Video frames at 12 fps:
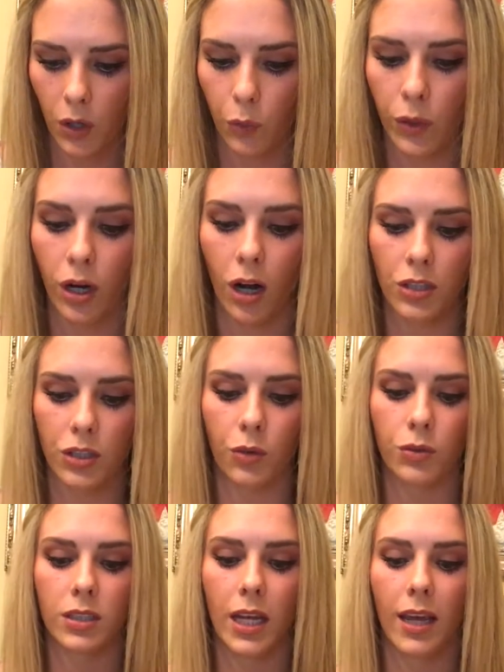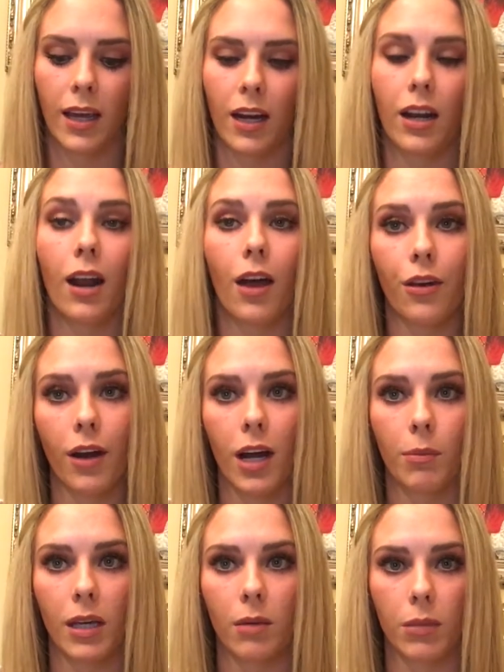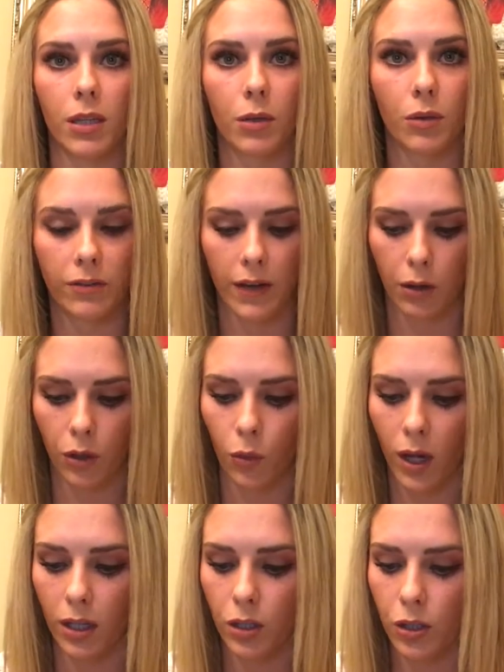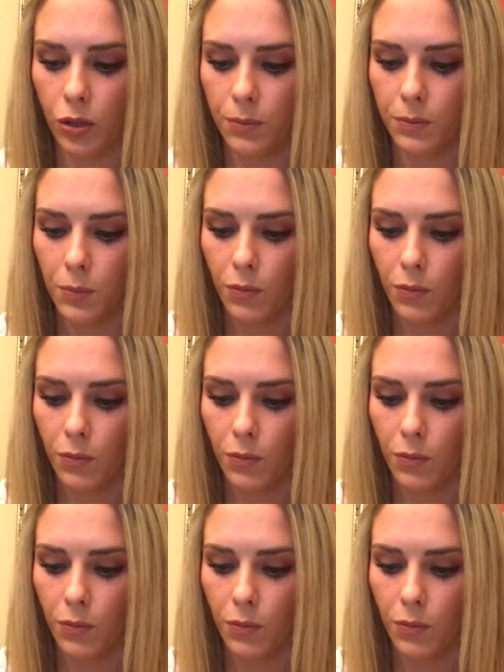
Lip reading: We are also staying at another Airbnb that we found in Wailuku.